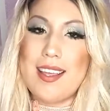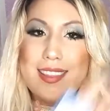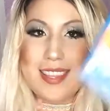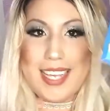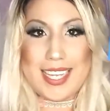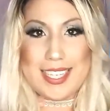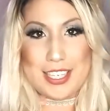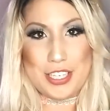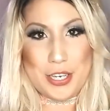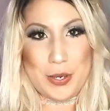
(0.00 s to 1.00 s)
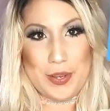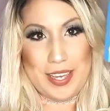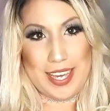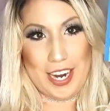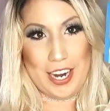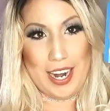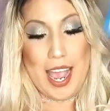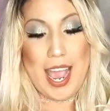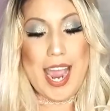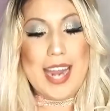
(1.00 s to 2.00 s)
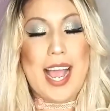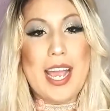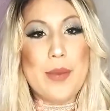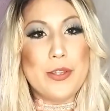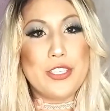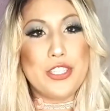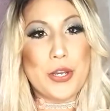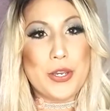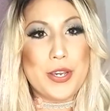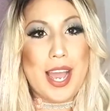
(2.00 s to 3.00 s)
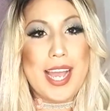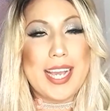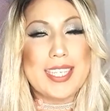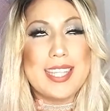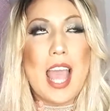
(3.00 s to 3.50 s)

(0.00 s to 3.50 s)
these 2 here. And I will show you guys